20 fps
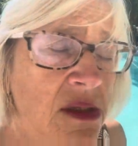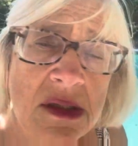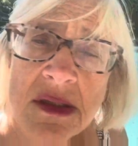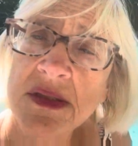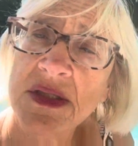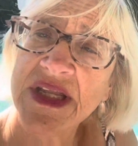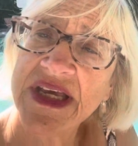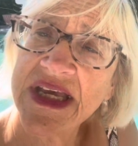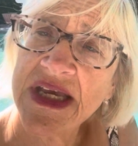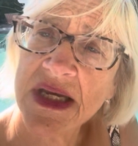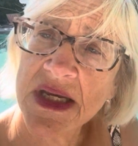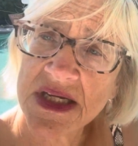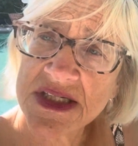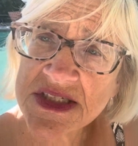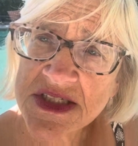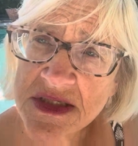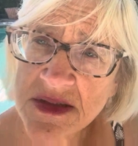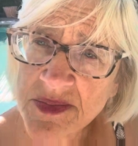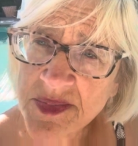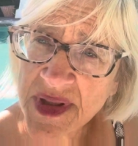link. I
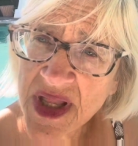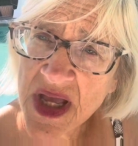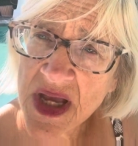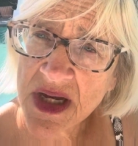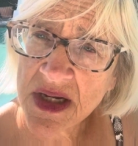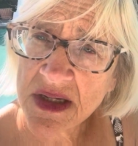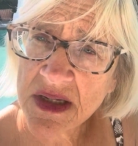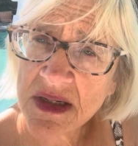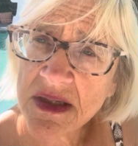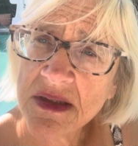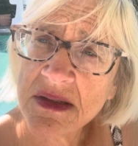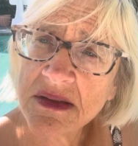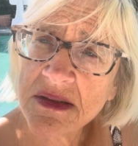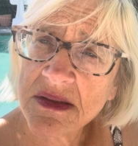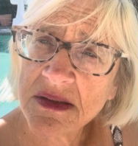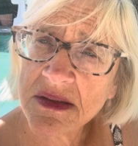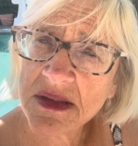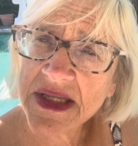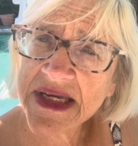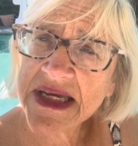did a blog
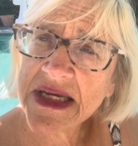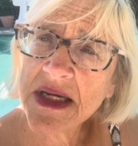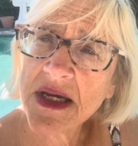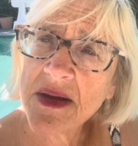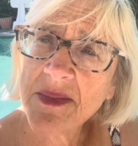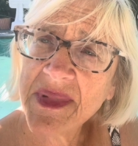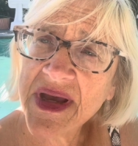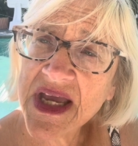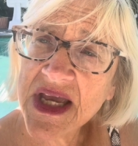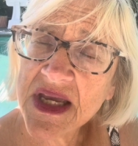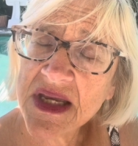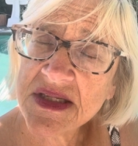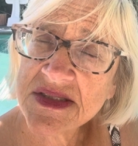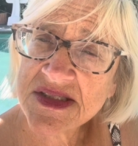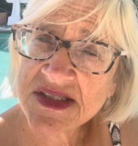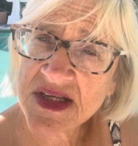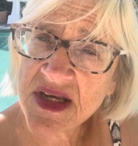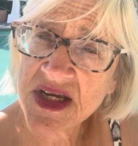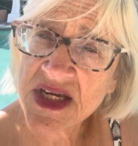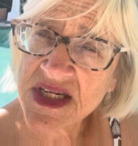link on my
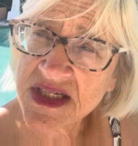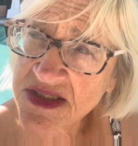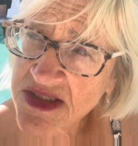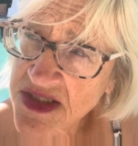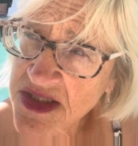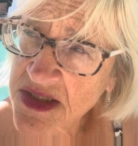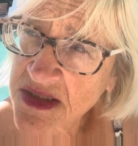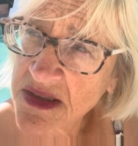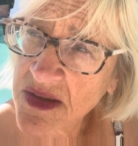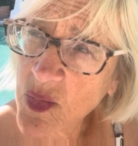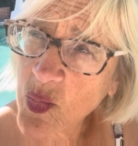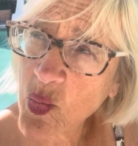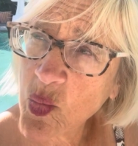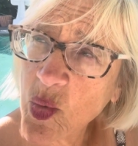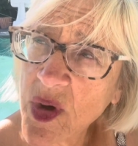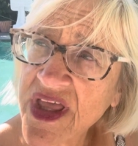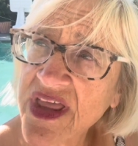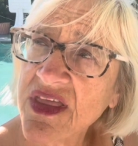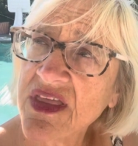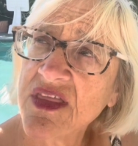site
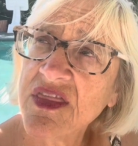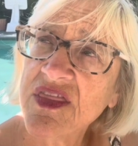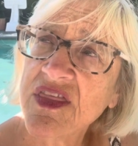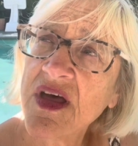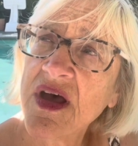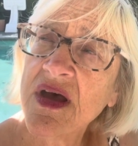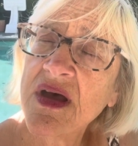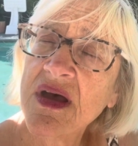with